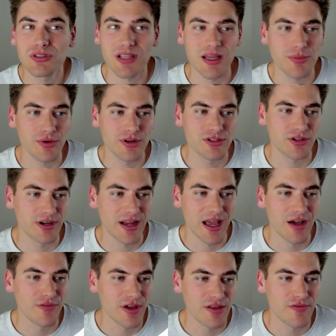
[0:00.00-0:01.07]
libraries are going to
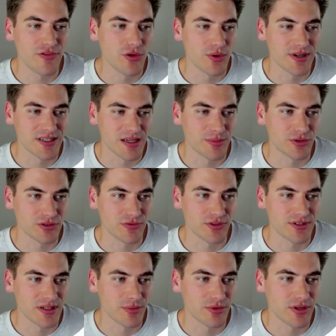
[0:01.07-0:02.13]
have a few examples. For
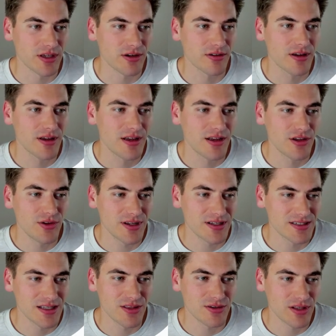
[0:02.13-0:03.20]
example, here you can
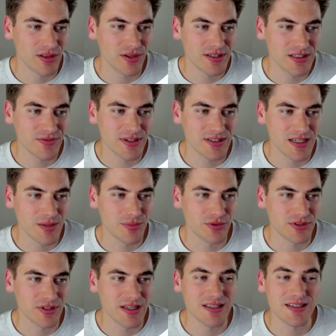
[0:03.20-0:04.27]
see there's a list of
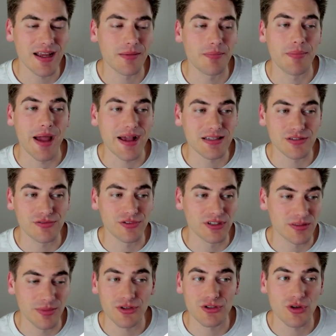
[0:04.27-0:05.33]
examples. It's not a massive
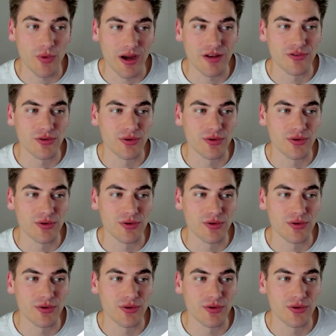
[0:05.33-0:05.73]
list, but there's quite a few